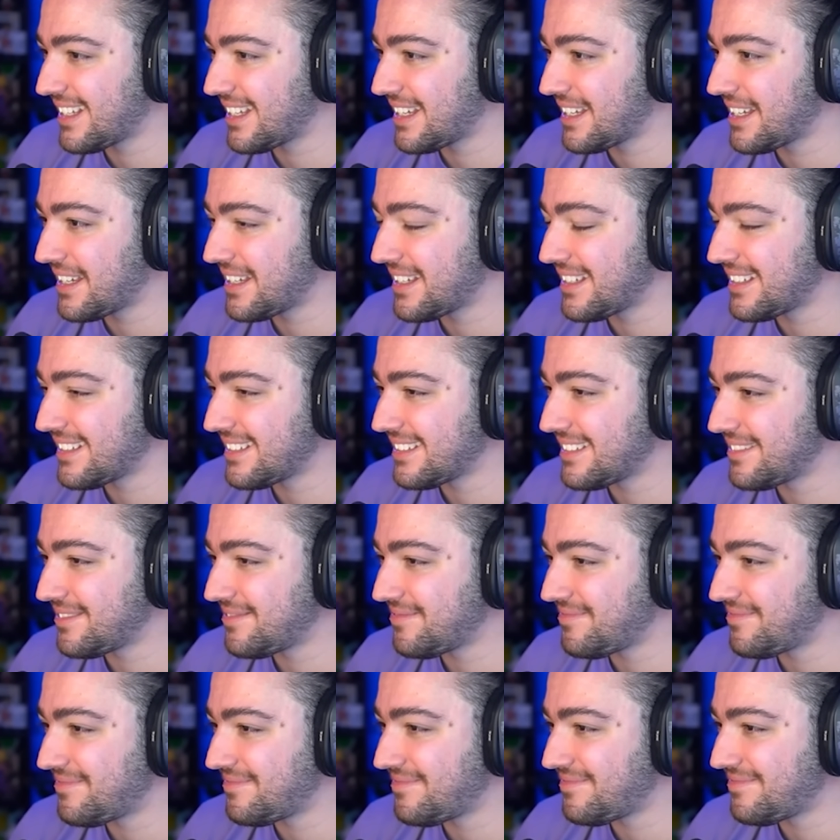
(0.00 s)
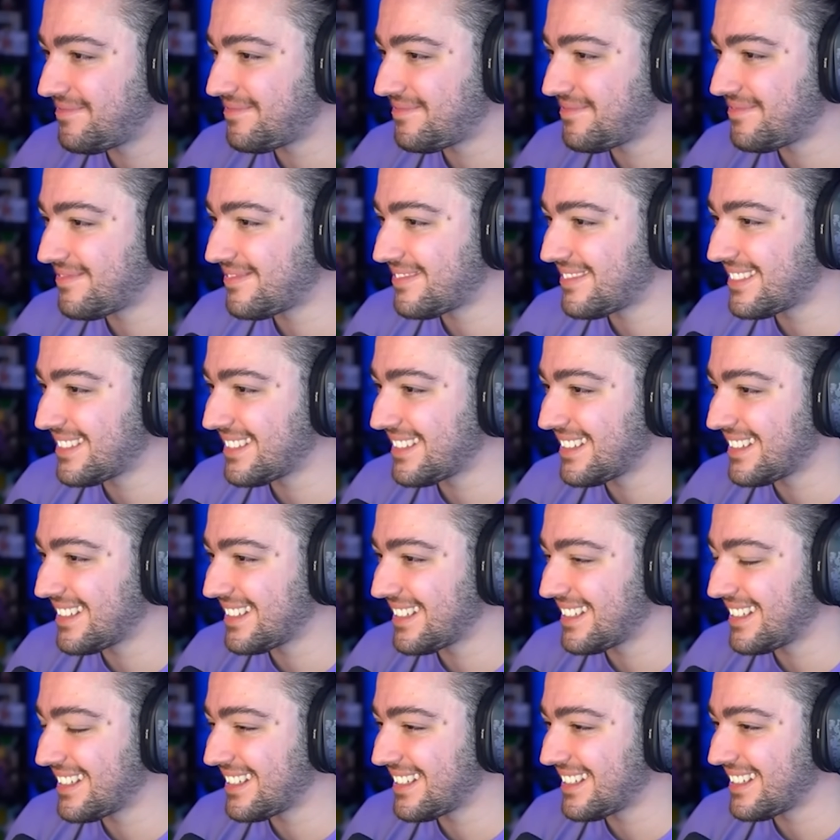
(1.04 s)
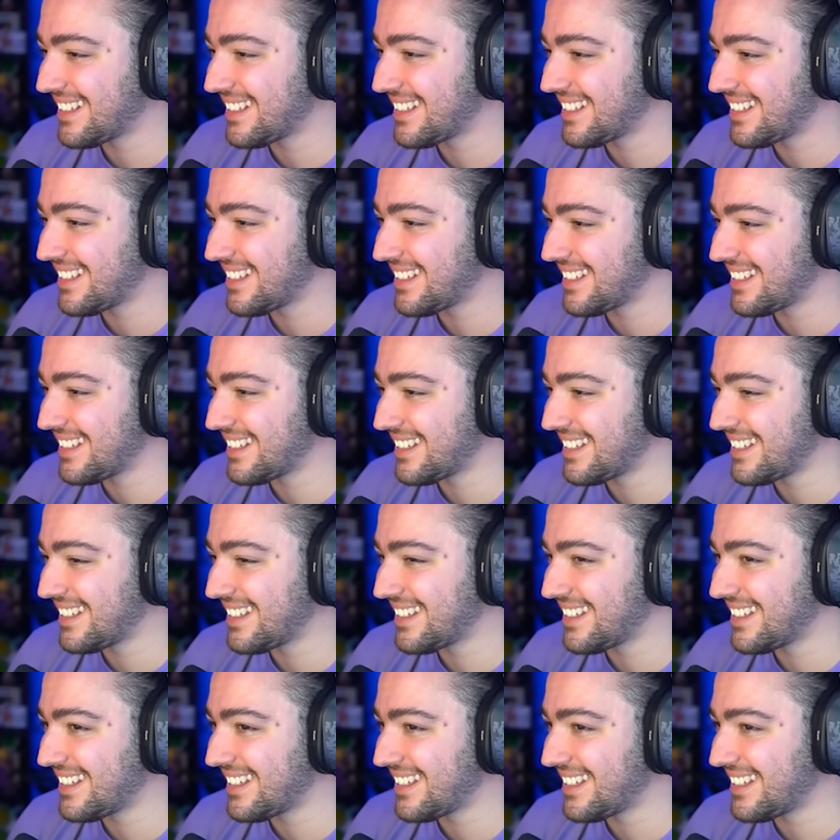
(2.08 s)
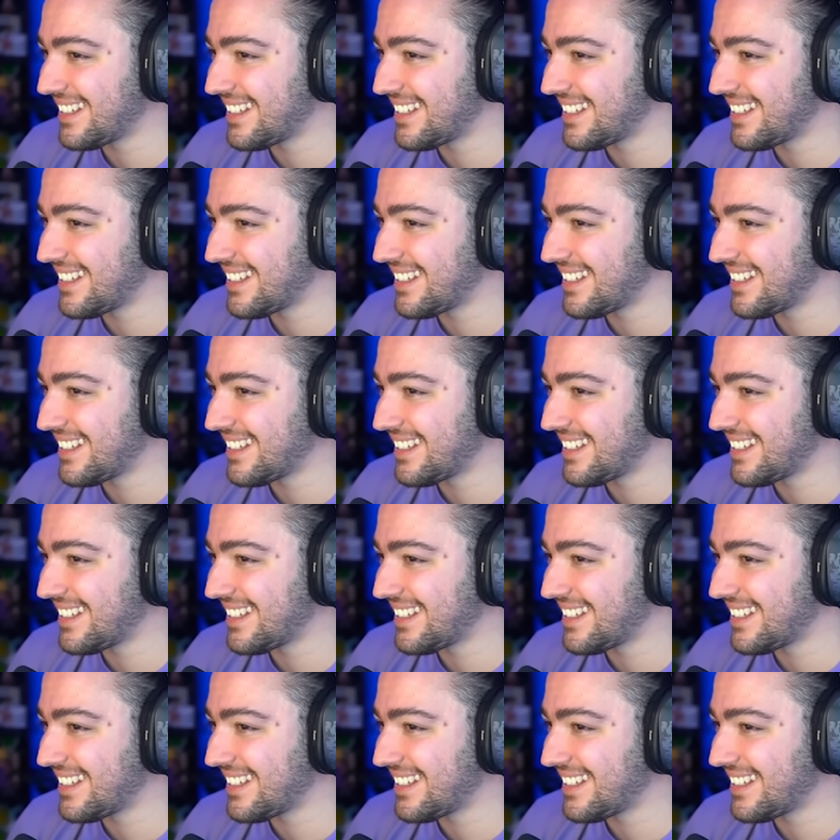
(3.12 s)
No words are spoken by the person on screen.